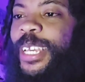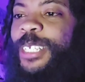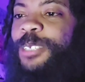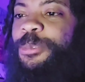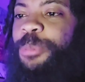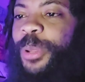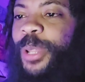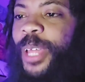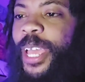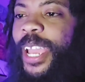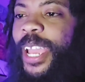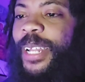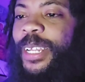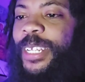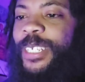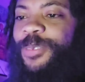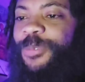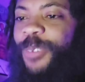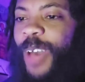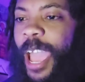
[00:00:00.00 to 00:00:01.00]
playing
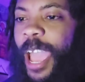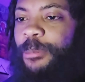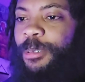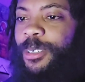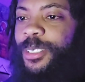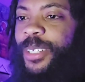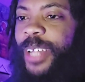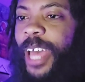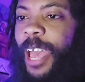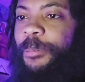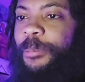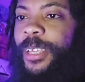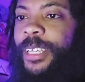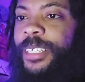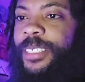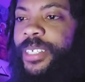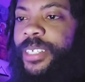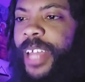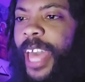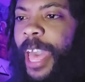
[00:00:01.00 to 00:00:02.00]
this vibra slap.
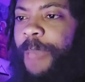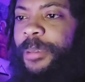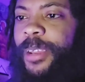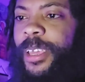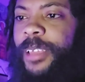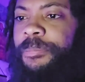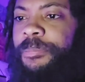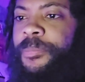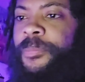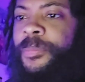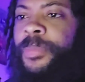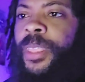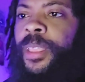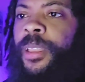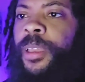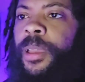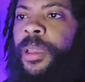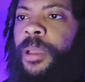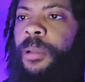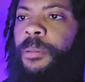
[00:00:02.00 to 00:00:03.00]
He's slapping it.
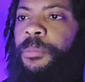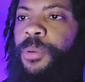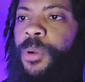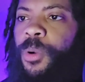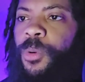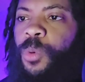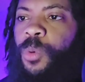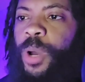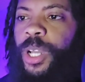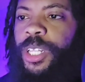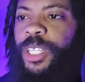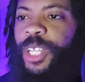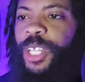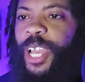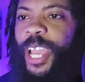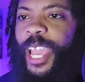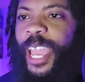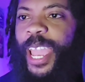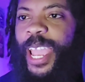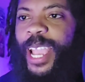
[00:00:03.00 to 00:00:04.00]
Bro, what
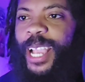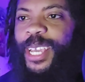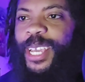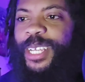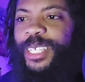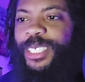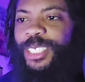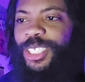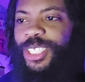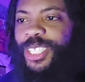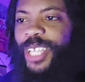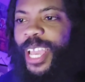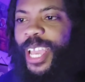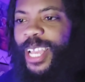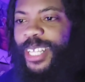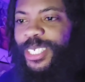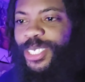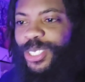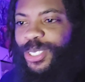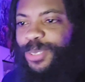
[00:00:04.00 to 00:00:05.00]
the heck is
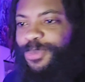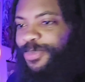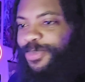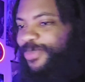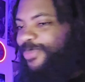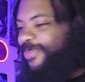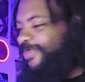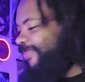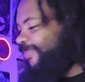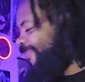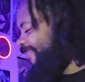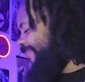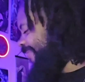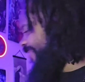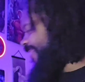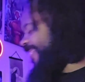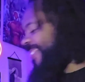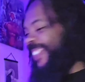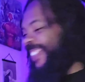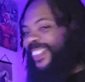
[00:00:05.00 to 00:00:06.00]
this?
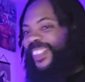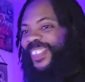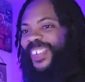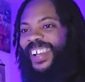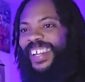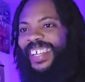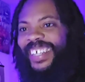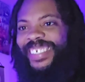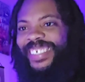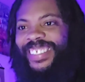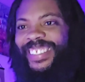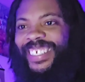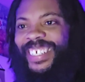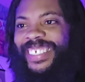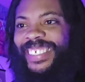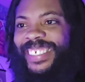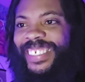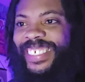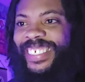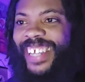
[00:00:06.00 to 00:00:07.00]
What is
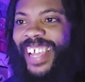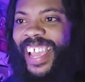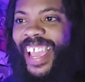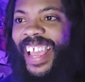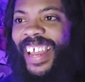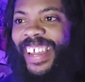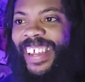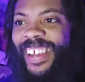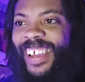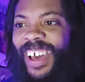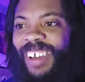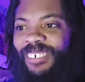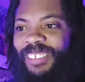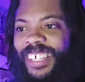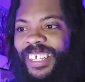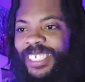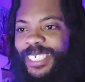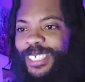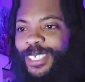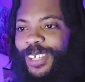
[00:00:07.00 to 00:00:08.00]
this standoff?
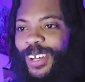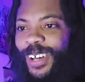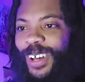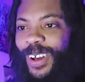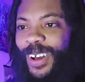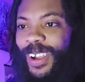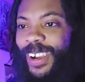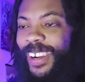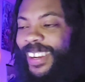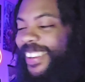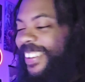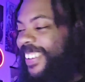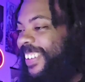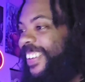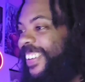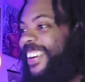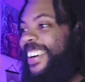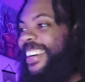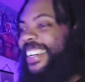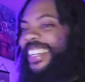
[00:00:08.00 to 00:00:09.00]
This is
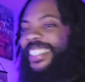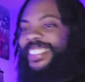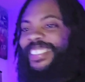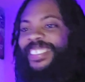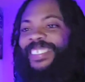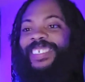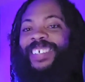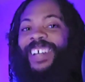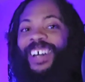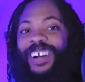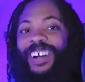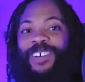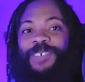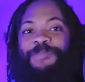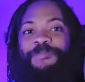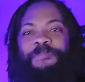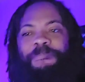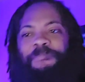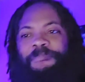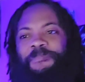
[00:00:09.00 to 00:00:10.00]
hardcore. That's
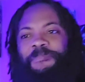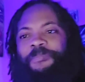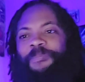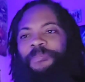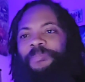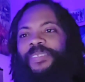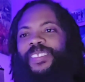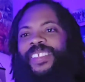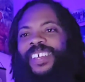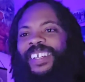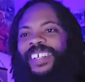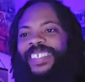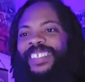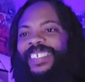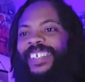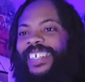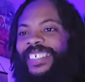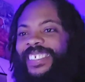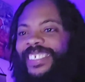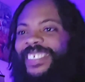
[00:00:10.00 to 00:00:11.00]
dope.
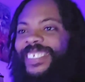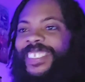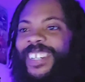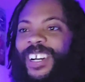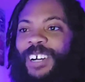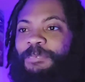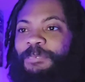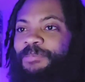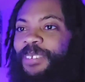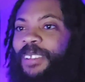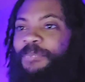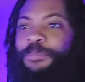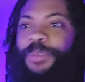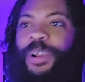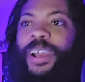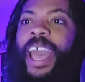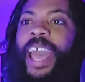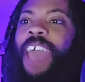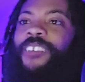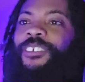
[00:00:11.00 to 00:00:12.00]
This is dope,
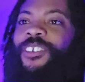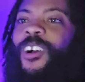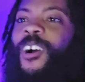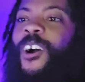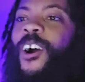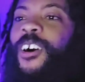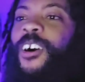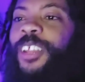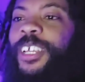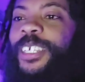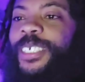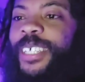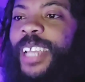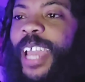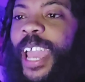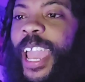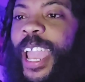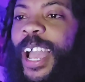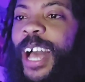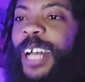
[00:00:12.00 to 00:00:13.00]
bro. After all this
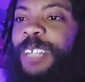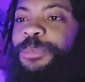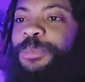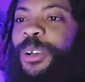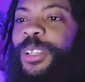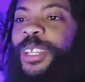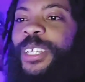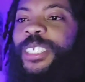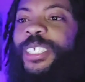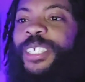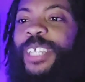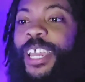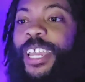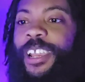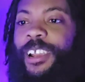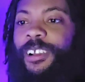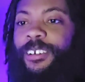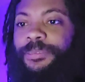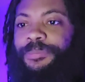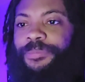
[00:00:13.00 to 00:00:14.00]
chaos, bro, they're just
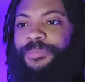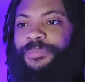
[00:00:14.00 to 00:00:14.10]
here